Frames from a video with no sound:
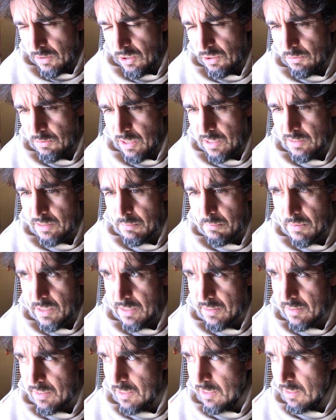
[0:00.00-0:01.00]
The rasa
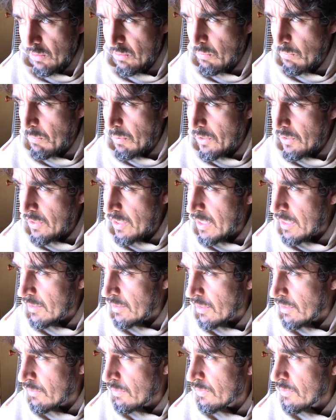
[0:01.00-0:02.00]
means the
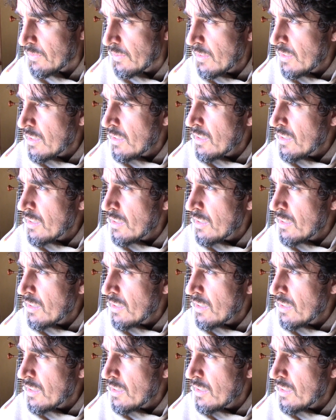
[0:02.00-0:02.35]
experience of